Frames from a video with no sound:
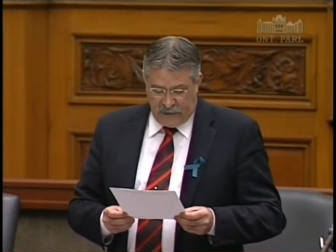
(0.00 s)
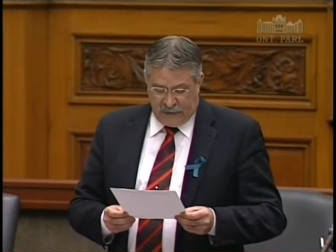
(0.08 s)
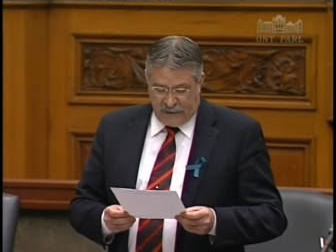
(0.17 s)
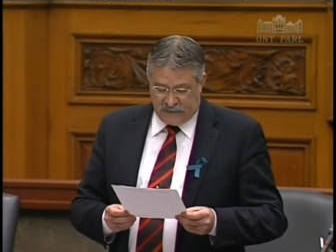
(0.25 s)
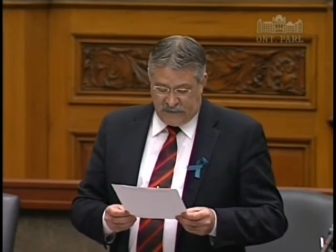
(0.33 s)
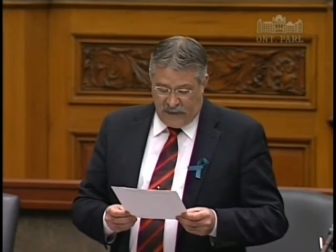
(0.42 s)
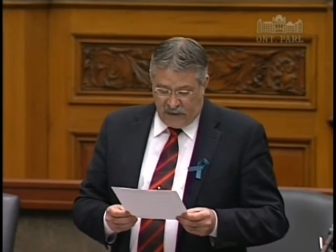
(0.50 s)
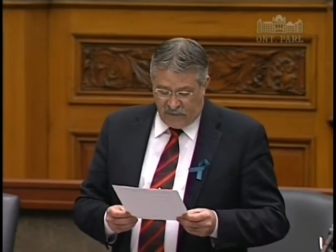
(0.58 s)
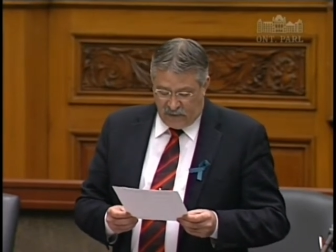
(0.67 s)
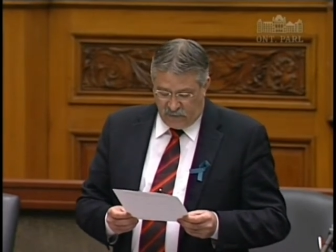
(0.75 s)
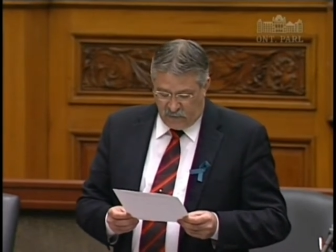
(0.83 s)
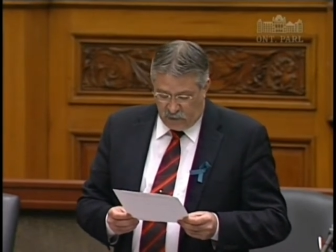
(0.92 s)
As the
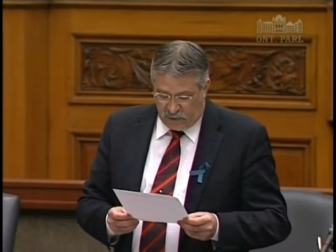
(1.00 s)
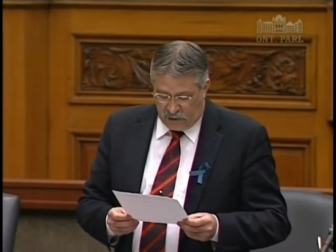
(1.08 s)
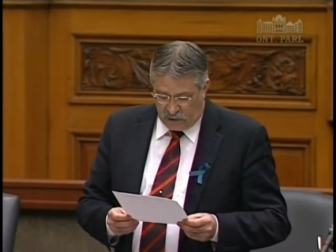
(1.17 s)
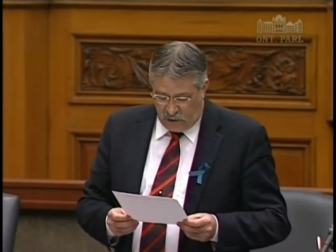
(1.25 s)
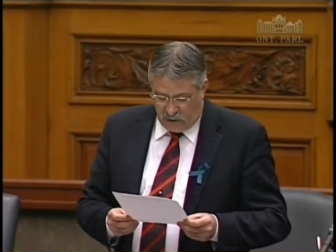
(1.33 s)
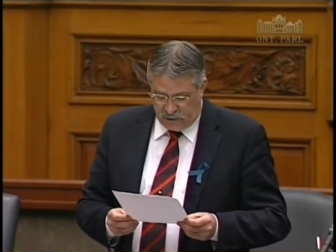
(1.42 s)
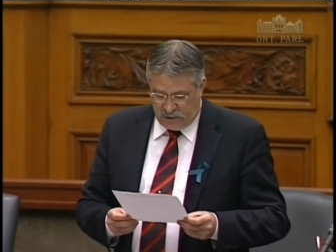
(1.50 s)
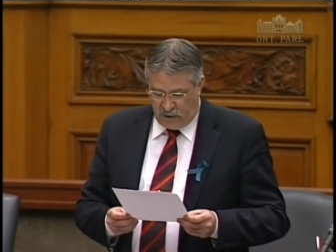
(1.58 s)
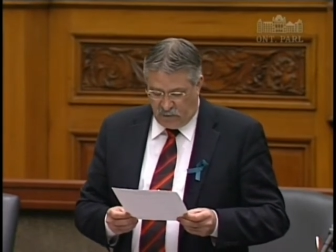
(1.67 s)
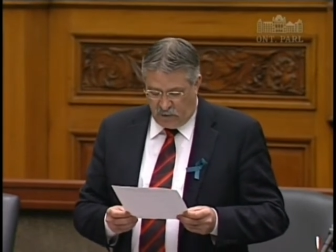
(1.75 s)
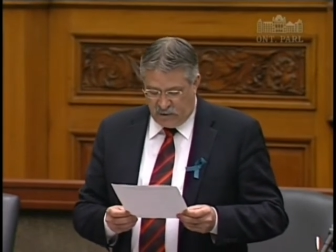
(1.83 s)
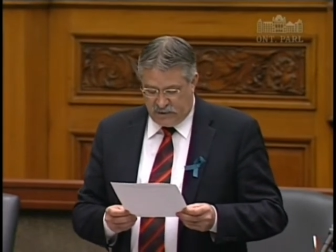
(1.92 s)
advent of new technology
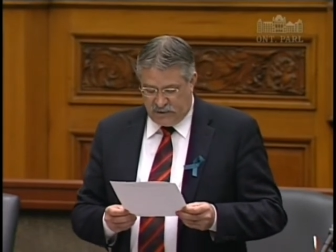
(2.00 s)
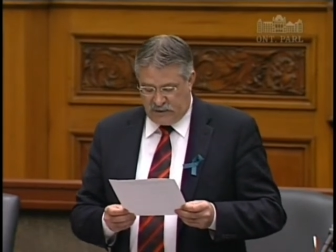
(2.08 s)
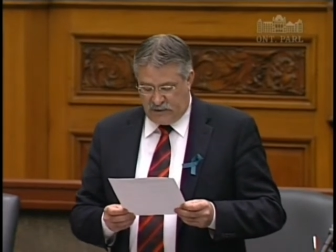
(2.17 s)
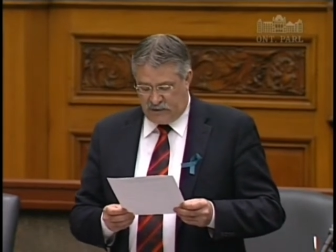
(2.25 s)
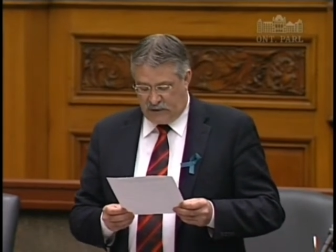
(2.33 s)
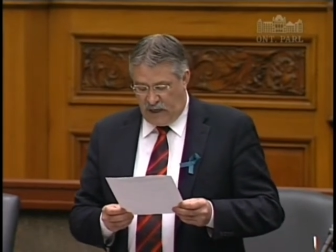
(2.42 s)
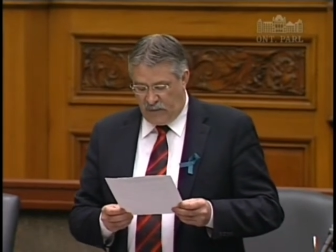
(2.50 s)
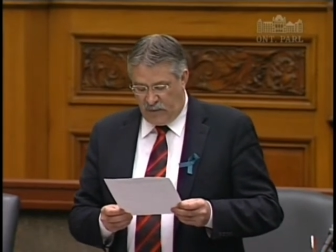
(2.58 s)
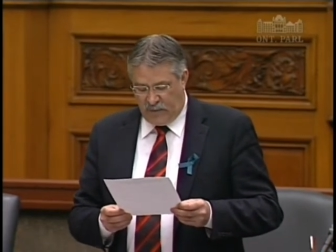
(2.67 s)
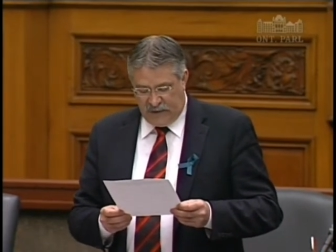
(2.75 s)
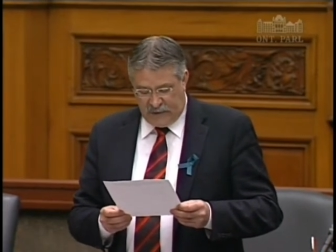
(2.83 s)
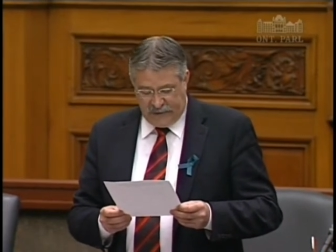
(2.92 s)
emerges,
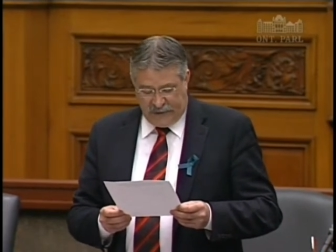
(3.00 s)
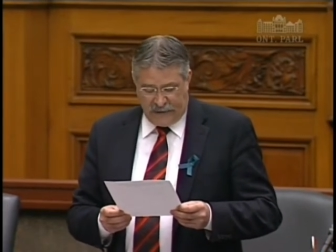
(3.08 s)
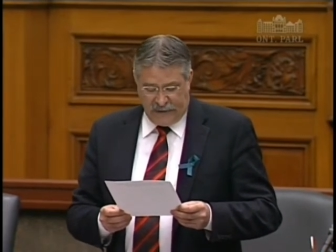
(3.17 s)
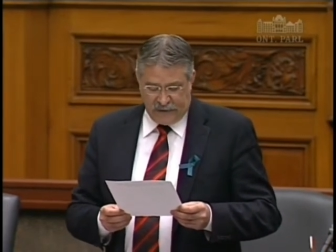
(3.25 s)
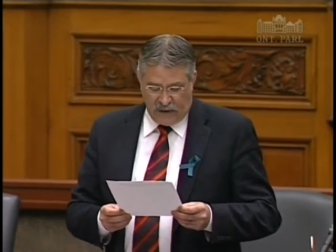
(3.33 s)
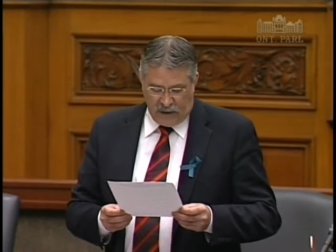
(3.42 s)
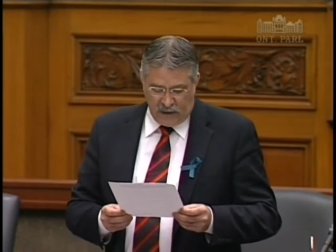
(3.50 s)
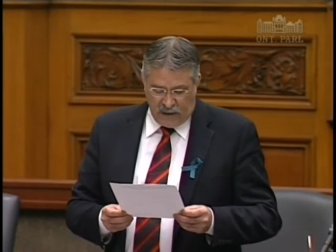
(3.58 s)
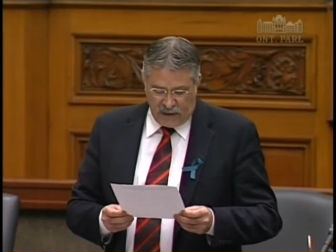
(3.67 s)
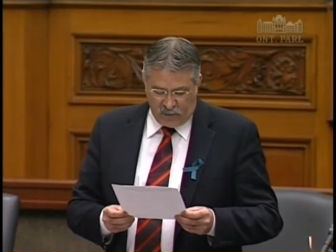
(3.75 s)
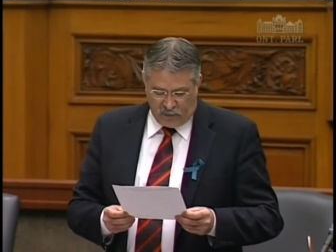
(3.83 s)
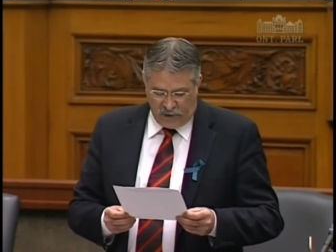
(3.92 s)
cyberbullying and
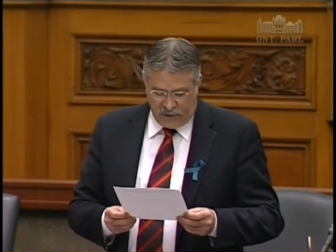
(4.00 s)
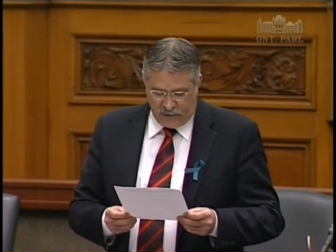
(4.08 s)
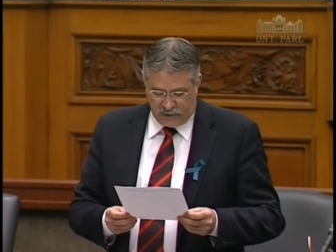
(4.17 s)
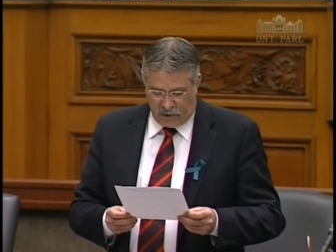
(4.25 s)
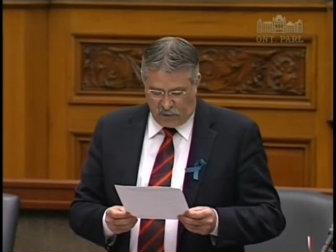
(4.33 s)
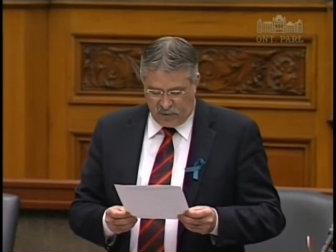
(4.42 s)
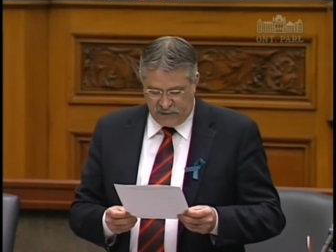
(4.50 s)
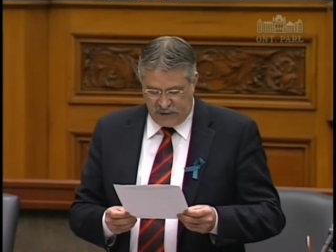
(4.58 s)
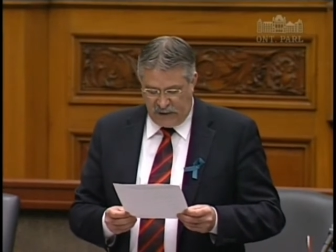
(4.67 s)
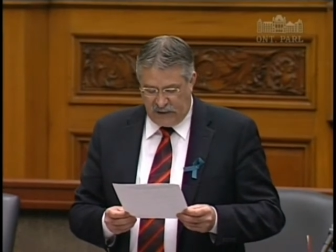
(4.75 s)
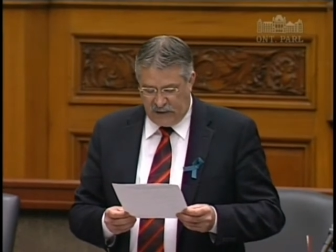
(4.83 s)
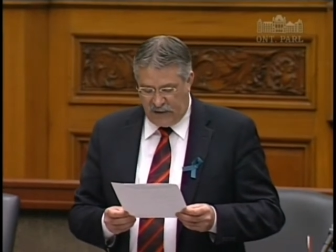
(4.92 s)
online predators are
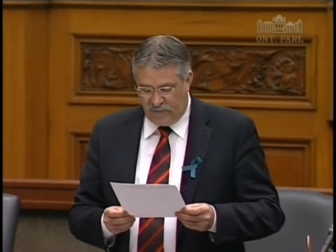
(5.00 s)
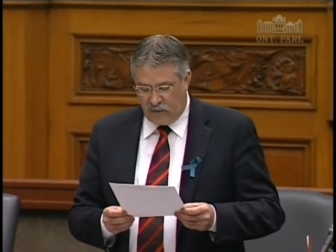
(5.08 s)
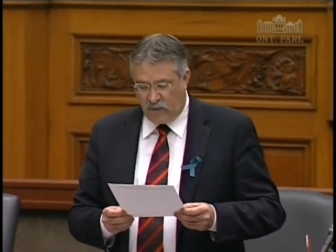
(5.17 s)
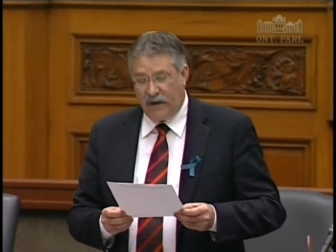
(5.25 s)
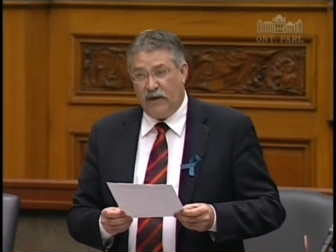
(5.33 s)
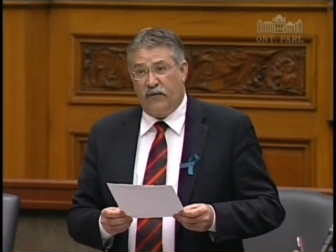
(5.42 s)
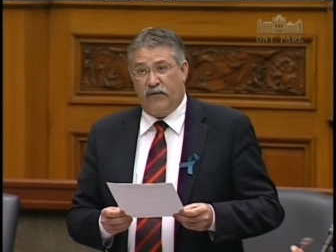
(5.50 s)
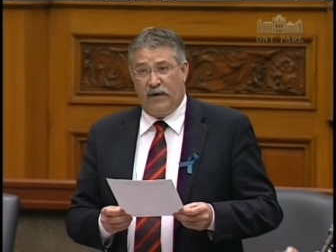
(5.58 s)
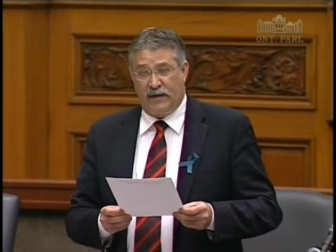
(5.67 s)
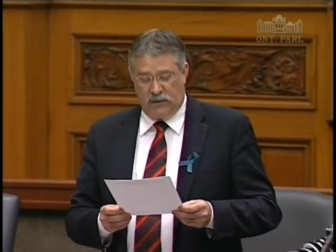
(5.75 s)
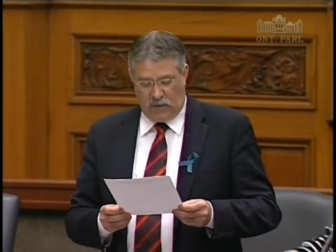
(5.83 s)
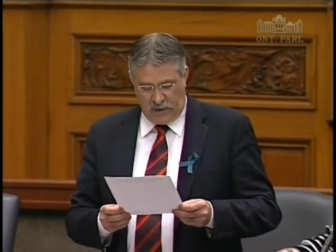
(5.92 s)
presenting an even greater
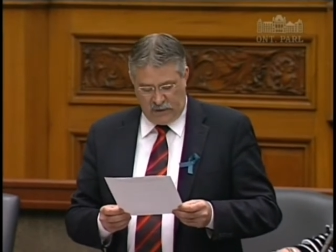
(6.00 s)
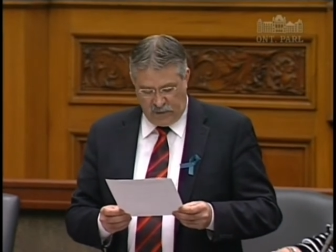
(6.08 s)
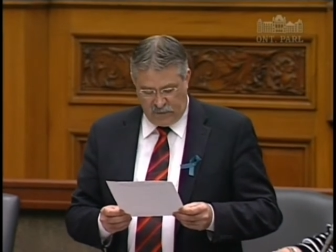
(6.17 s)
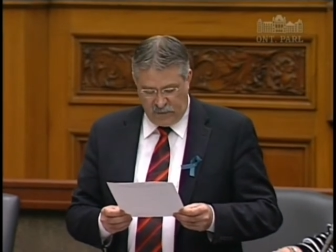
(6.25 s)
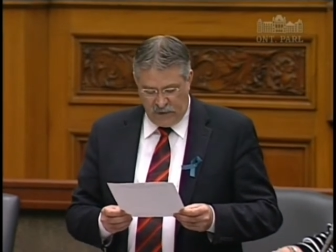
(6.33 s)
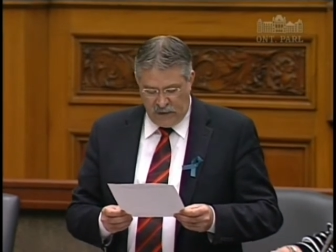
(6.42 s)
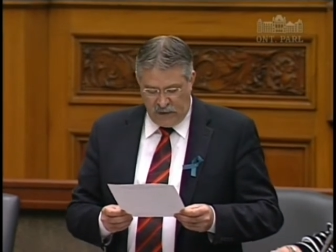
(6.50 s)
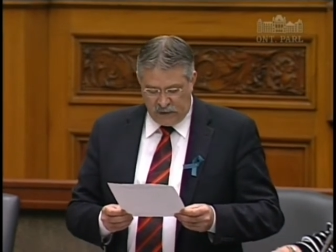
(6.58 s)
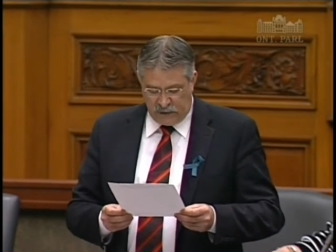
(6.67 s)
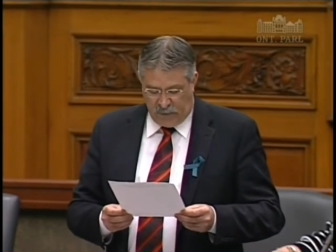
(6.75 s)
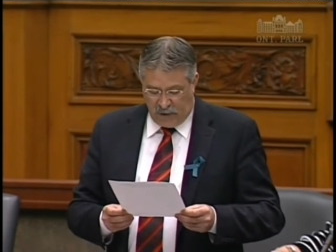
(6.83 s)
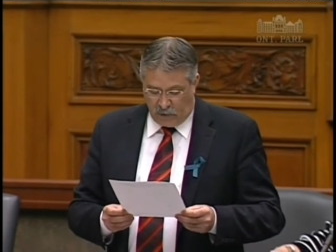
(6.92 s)
threat to our youth.
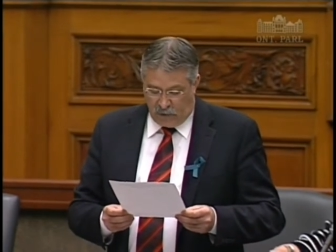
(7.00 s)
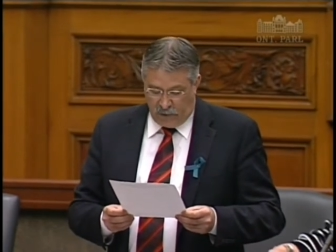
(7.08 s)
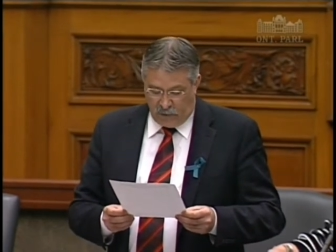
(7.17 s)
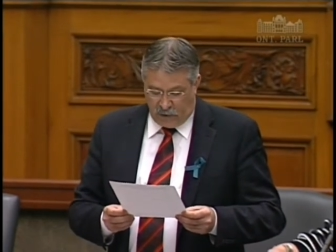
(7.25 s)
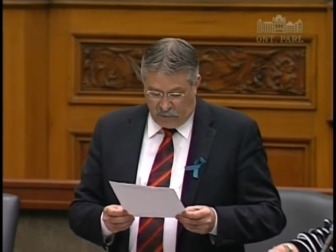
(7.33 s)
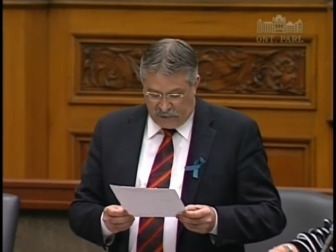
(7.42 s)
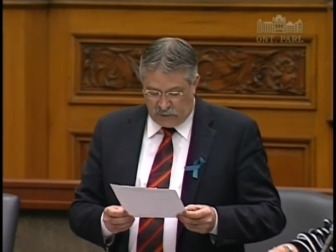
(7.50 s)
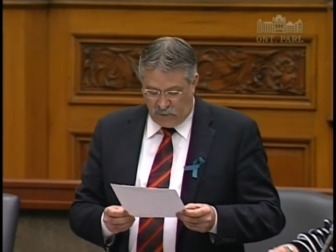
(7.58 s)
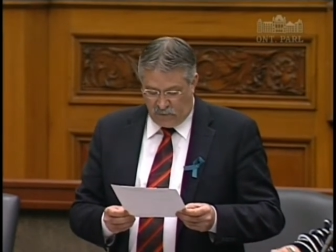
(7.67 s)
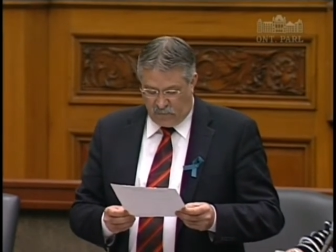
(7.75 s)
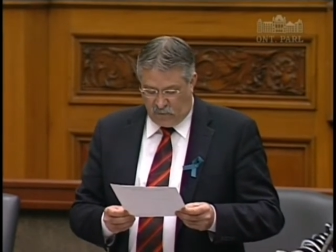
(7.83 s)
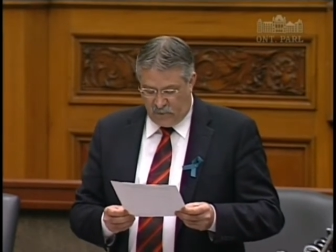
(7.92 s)
Speaker, I regret to
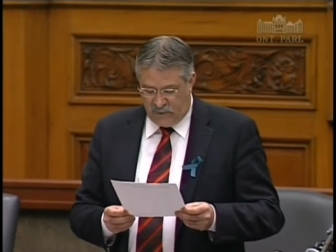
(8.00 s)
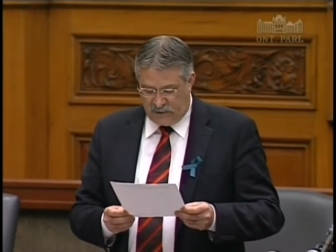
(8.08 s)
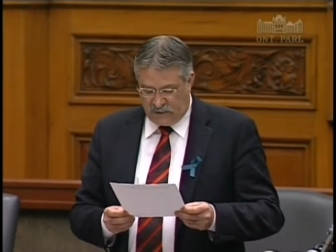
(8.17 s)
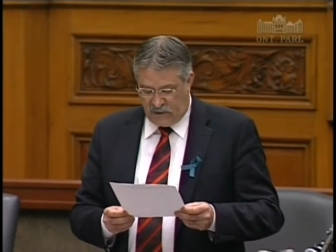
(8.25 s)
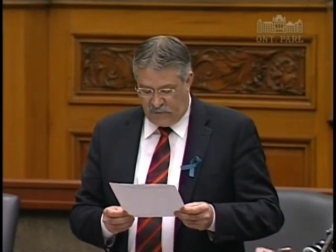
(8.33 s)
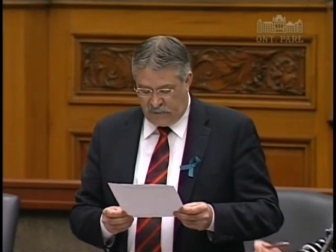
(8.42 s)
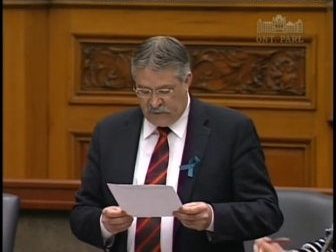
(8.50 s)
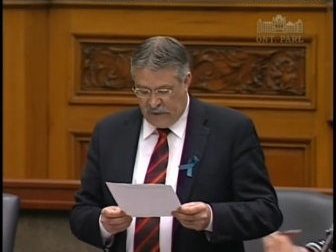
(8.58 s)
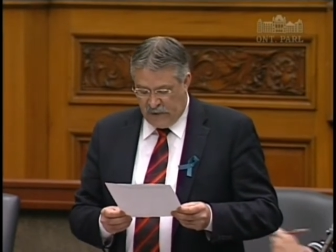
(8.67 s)
inform this House